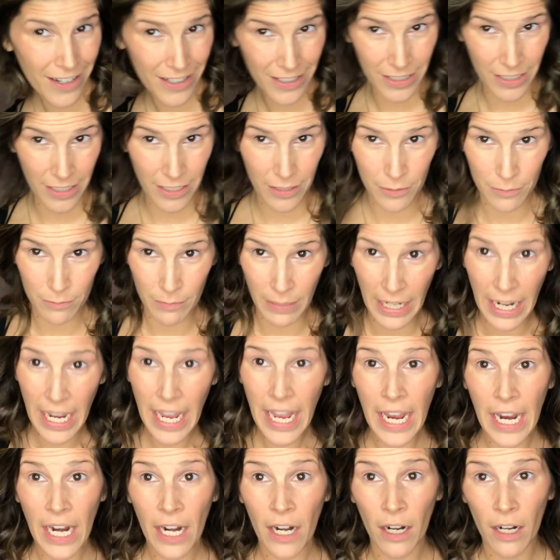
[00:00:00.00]
Oh, my
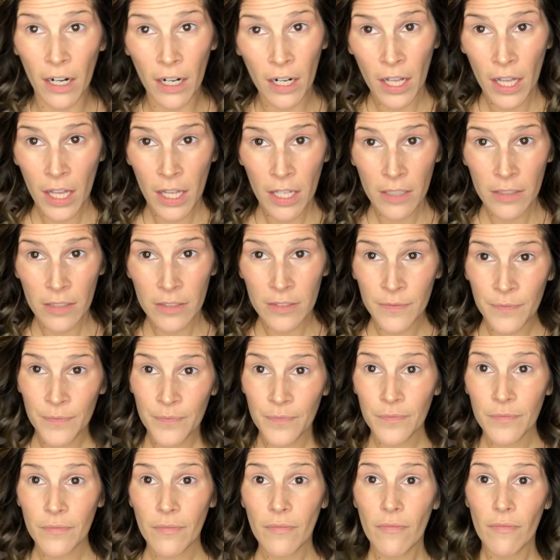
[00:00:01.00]
hair.
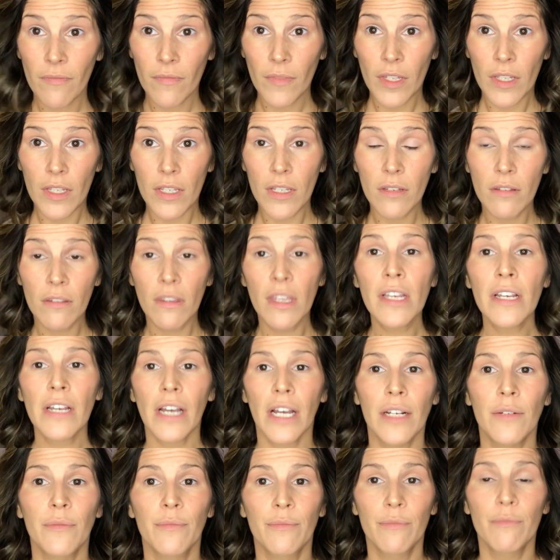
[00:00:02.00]
You'd think
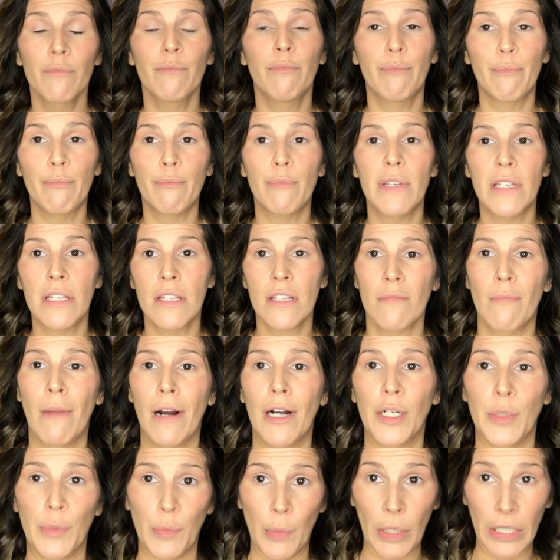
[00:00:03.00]
I'd be
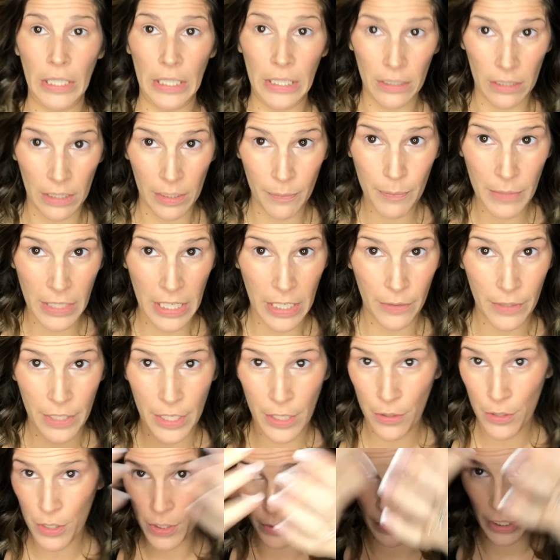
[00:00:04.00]
smart and bring a clip down
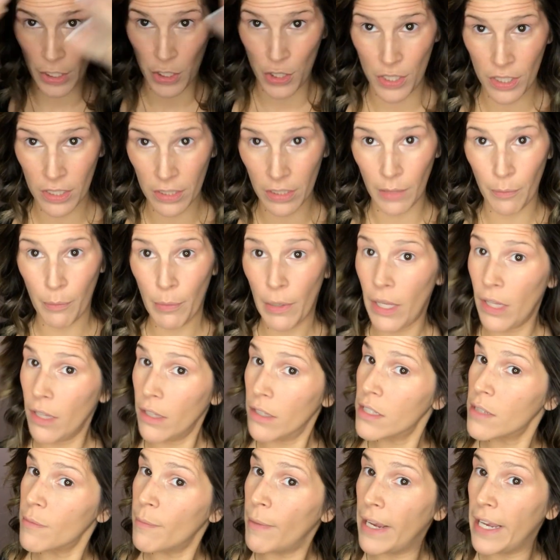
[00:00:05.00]
here so I could just clip all
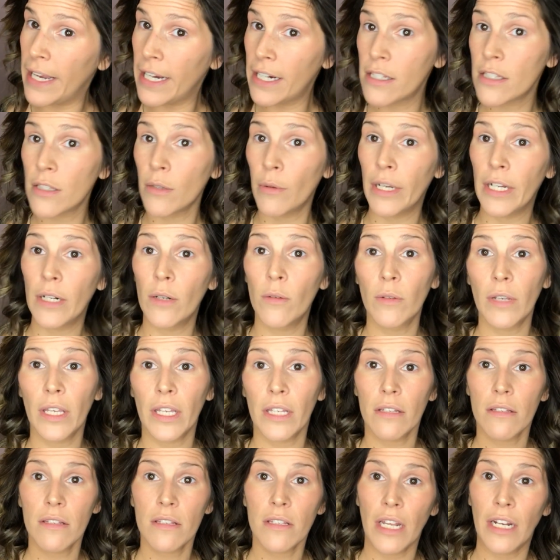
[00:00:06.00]
this back so I don't
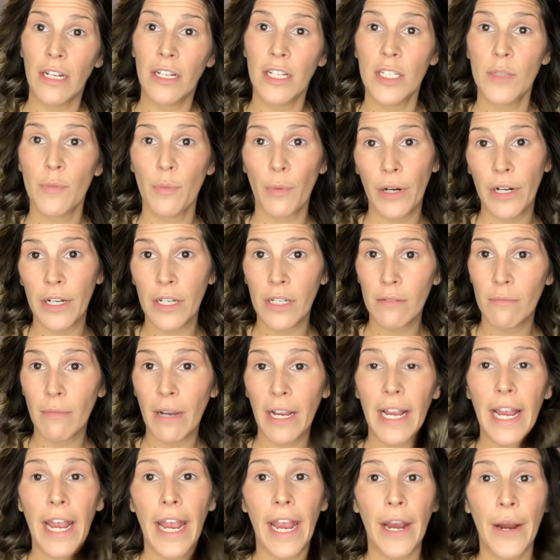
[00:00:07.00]
get setting spray in
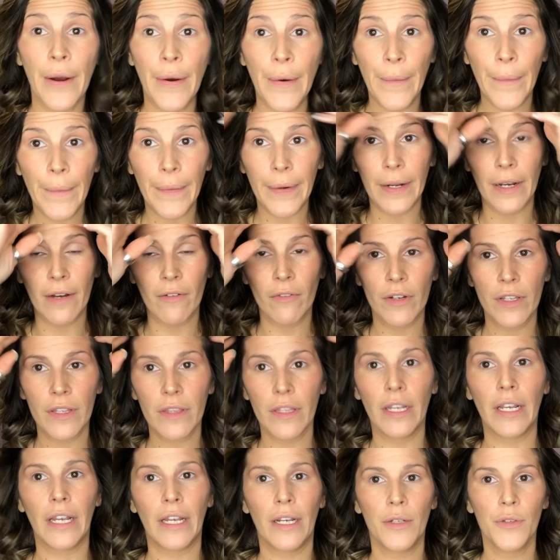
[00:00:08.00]
my hair and
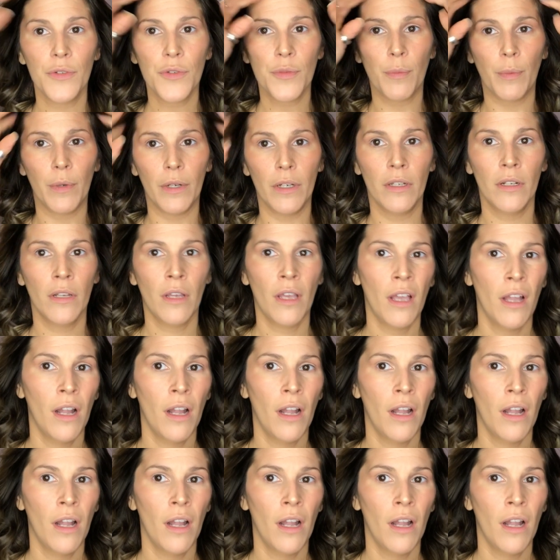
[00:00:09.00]
everything else, but